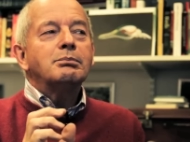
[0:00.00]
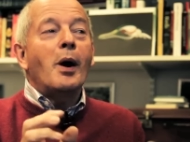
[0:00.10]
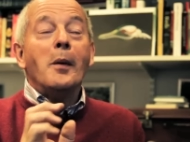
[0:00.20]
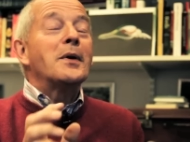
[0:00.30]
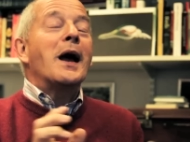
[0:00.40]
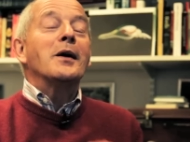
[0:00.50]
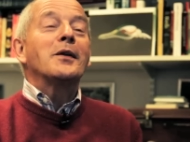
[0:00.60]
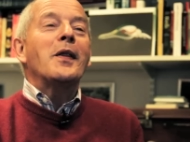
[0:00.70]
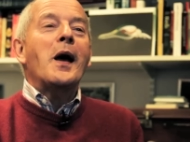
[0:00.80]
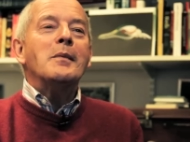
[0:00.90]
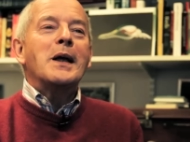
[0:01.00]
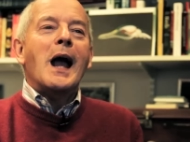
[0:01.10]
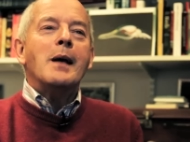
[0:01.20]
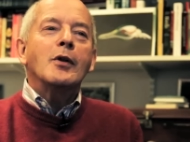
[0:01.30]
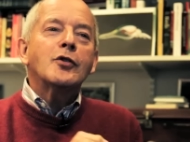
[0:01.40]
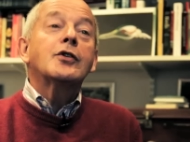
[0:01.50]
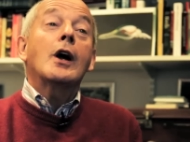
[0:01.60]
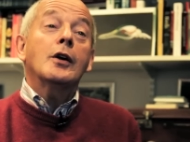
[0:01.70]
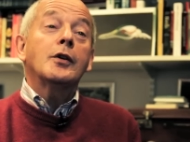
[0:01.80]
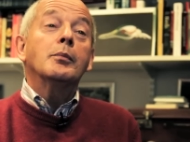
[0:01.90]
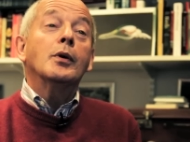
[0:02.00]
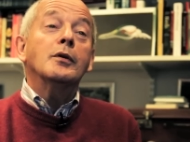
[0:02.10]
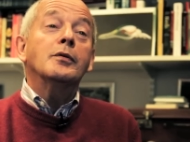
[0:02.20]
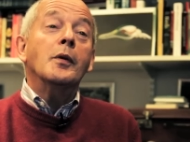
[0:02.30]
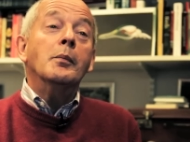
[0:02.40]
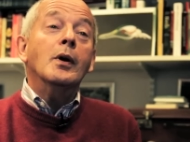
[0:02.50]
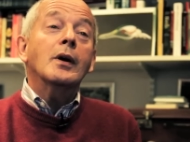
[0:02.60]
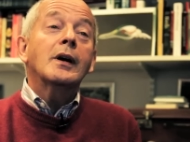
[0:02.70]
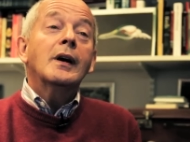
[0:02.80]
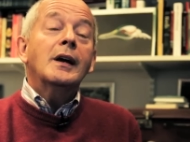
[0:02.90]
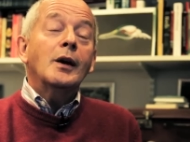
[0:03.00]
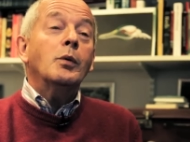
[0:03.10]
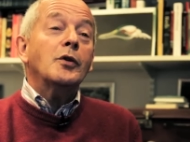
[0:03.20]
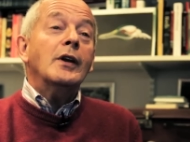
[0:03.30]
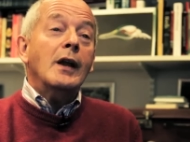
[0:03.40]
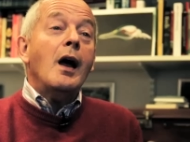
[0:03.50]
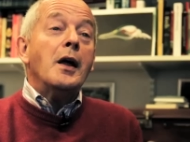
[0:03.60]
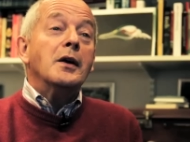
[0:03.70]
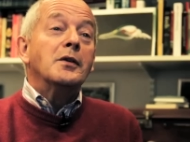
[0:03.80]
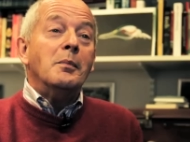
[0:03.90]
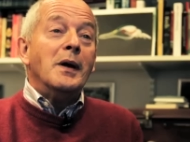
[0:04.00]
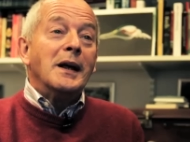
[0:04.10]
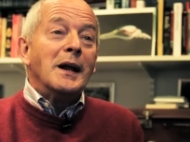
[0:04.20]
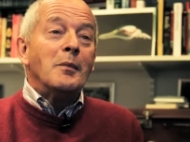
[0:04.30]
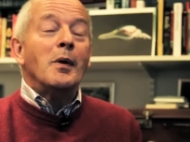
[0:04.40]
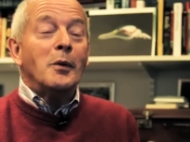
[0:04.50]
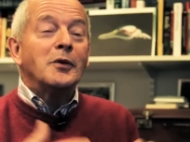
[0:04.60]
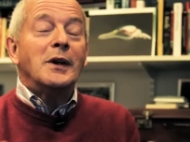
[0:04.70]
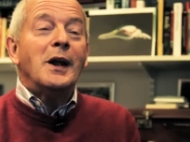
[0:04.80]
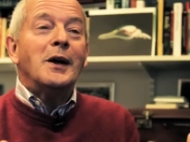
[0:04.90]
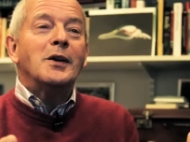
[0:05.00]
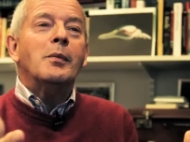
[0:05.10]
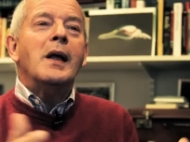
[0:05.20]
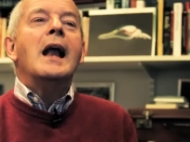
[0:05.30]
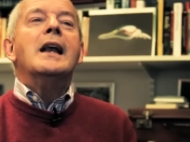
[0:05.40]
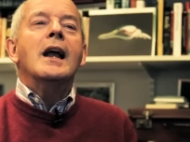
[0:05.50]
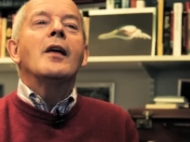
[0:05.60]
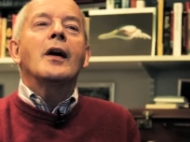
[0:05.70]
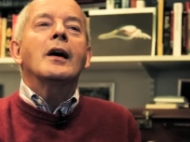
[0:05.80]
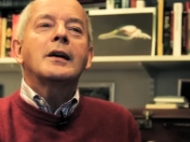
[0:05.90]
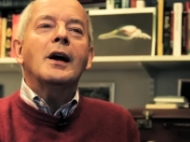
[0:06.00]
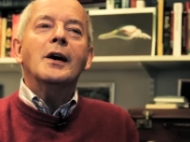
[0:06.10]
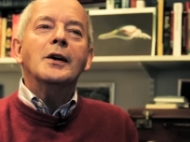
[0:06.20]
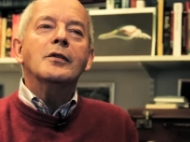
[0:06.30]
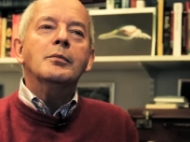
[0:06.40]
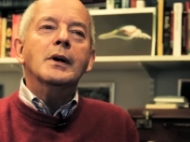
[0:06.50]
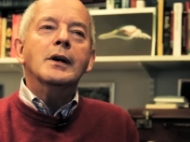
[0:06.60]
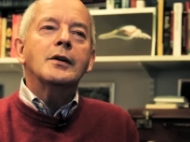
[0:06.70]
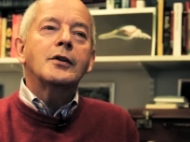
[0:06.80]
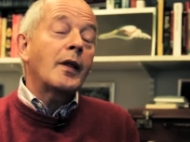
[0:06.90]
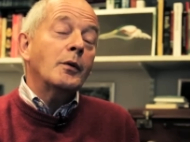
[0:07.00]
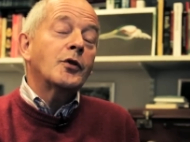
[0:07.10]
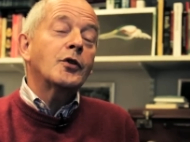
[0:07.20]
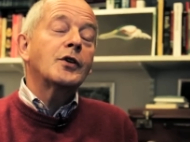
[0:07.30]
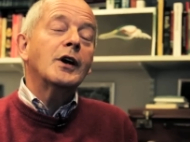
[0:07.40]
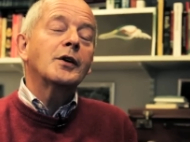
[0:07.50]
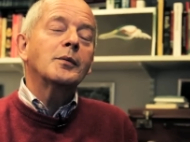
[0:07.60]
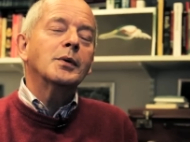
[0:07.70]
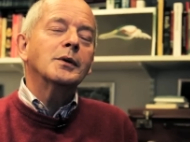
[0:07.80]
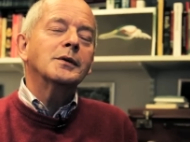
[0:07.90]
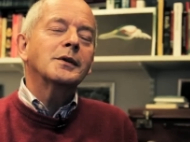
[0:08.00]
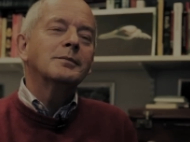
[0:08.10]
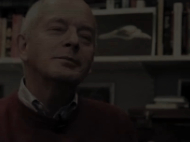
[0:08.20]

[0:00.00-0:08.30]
popped out and that became the starting point for the book. You know, what's it like to be a guillemot? What's it like to be any other kind of bird? So that was the starting point.